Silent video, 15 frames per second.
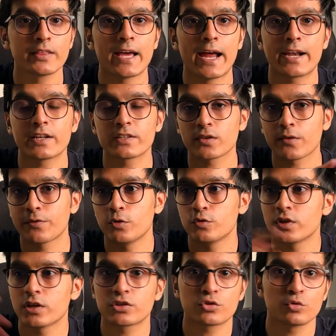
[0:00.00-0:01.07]
the address of
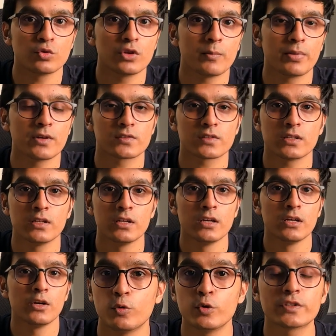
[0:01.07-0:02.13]
users to the person
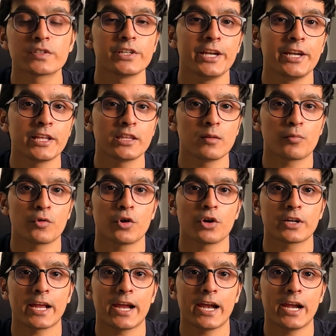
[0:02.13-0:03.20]
who is creating the
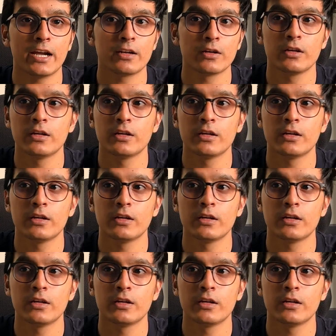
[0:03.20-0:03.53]
product and